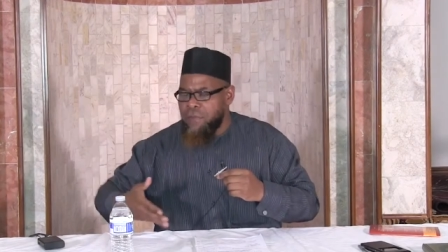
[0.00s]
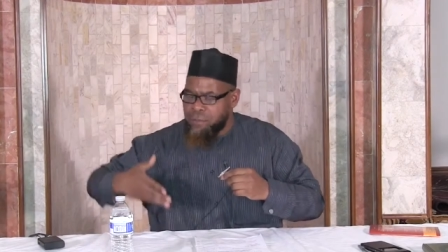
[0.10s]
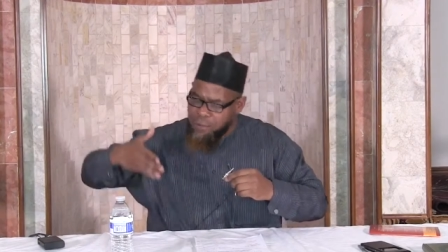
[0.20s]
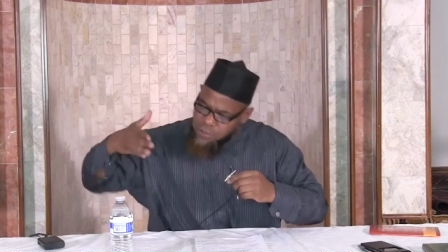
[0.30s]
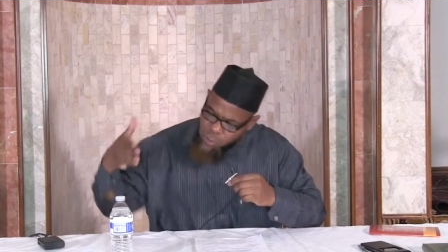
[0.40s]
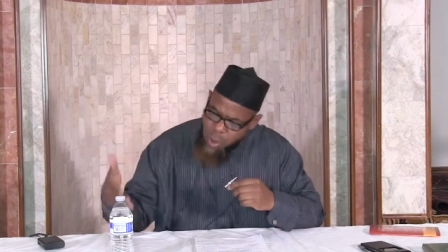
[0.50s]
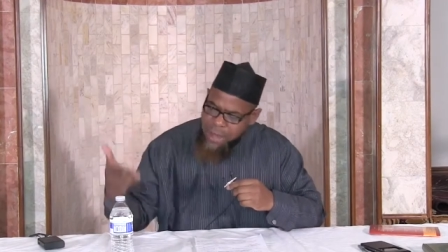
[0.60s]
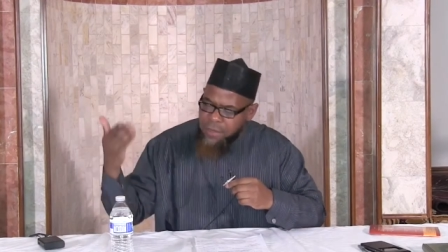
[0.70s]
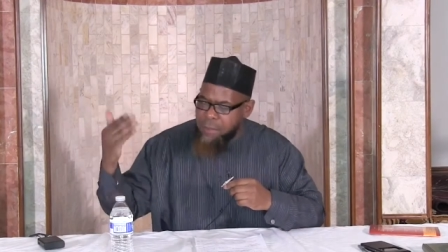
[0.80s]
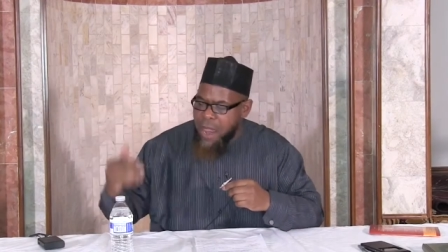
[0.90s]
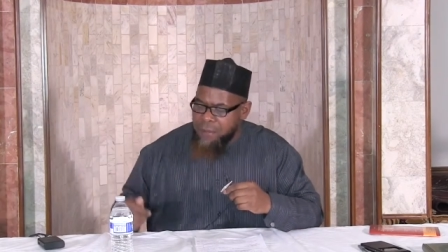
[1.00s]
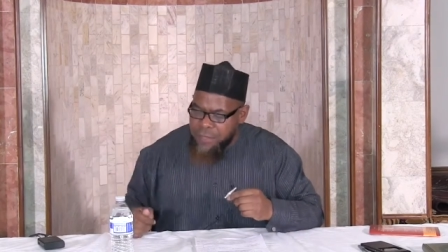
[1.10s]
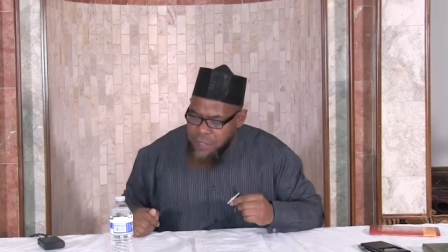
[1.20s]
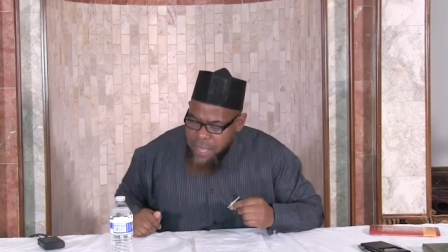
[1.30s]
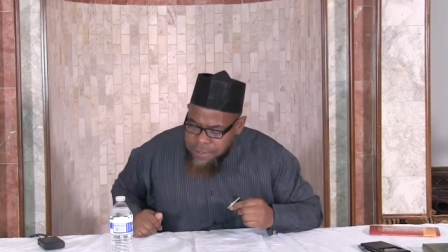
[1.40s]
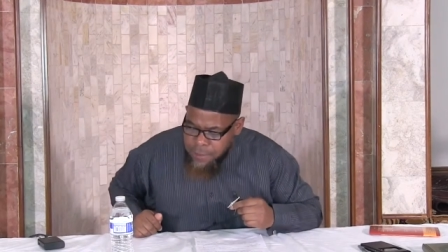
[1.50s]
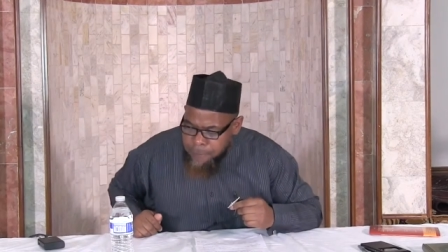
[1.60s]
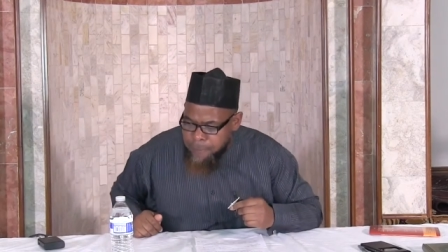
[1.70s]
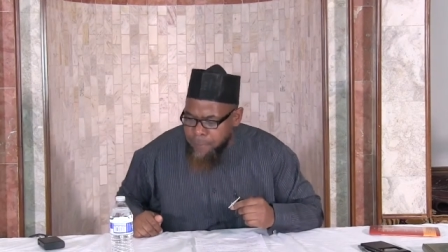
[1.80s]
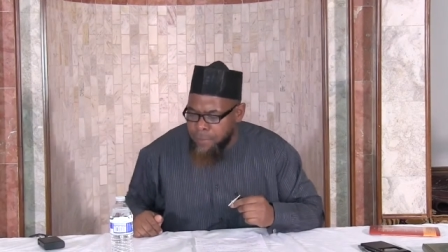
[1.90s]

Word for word: If a person wanted to marry his cousin,